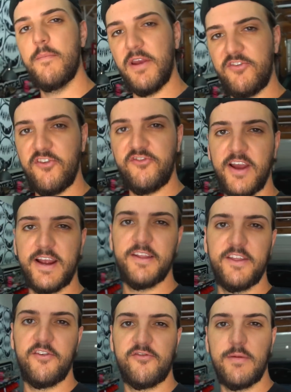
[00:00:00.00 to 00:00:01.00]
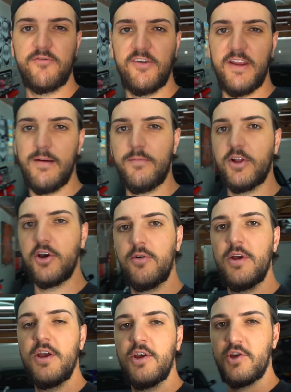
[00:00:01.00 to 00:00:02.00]
make sure you check out the description down
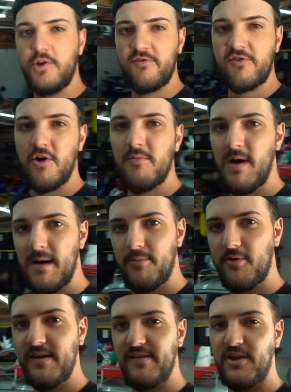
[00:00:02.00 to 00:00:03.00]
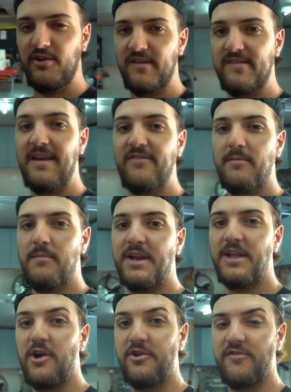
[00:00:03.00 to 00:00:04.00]
below. Use code MOPBOYZ and you can save some
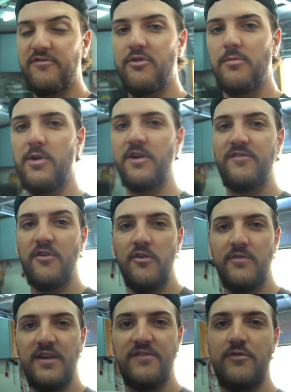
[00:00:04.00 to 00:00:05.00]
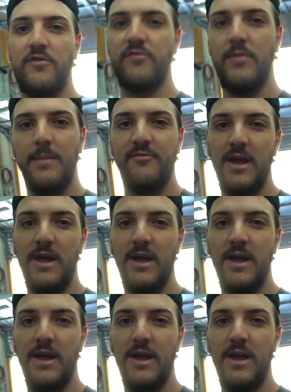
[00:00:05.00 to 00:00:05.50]
money on your scooter parts over at Scooter Swap